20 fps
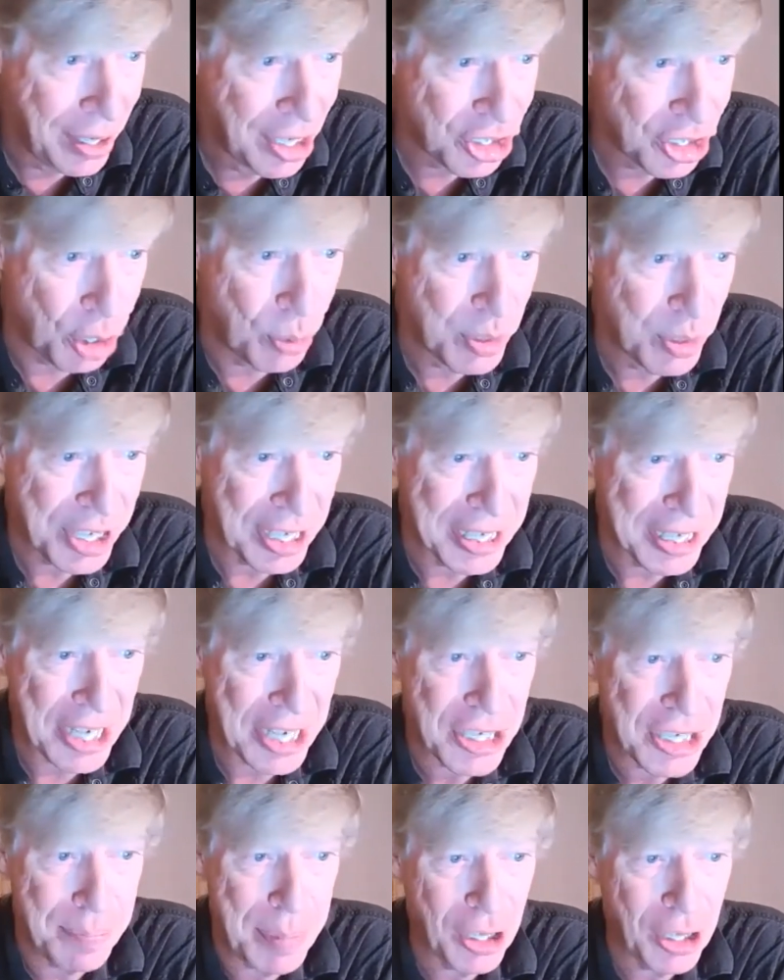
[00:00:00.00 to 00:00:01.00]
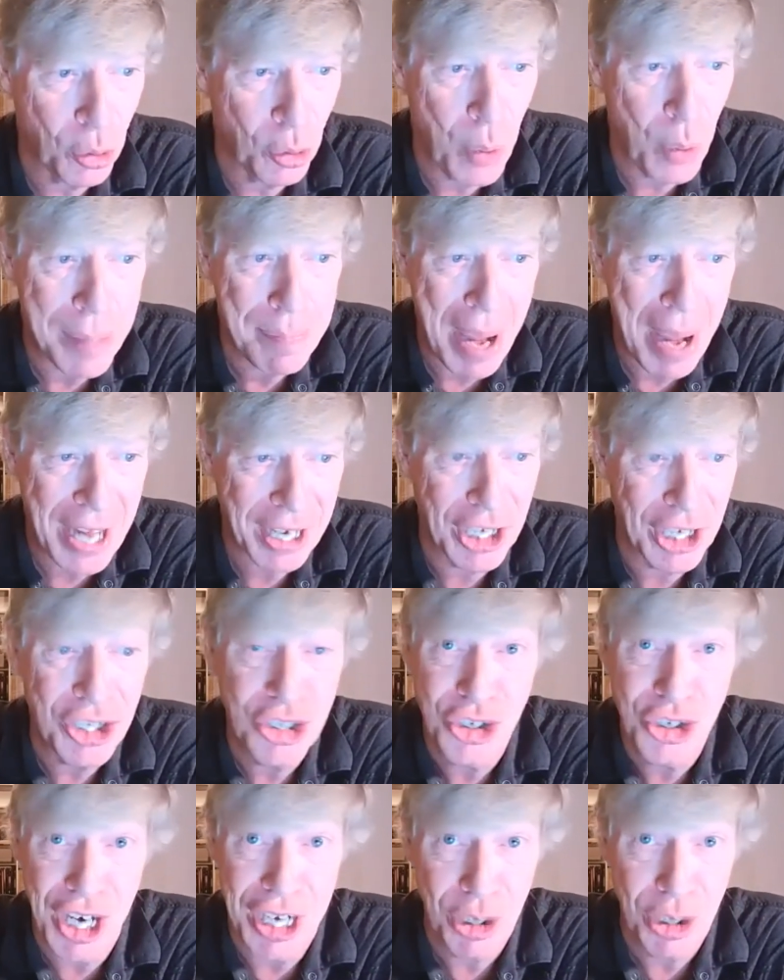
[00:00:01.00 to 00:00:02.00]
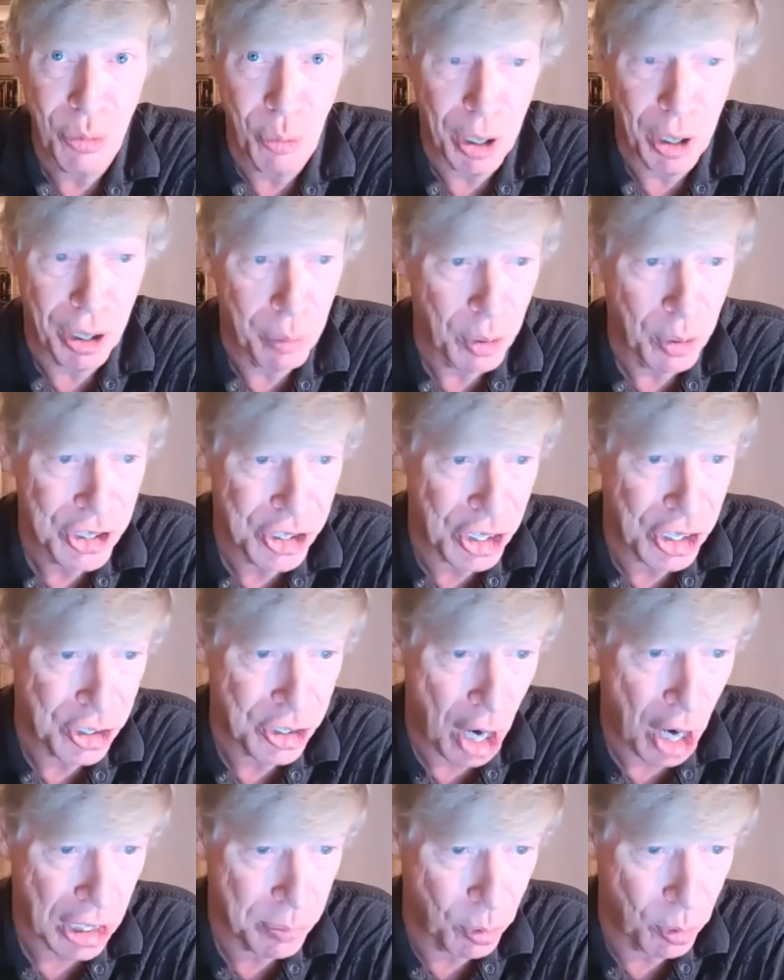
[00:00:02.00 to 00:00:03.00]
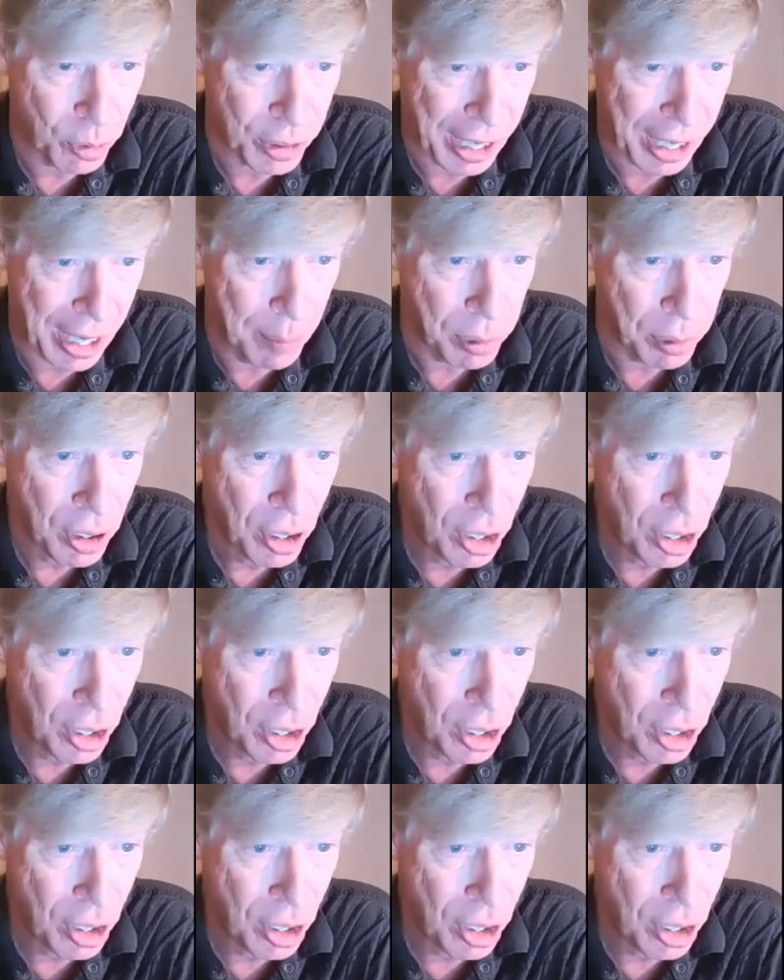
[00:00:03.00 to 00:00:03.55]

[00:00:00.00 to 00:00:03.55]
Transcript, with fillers: She was a guest speaker way back in January where she talked about Camp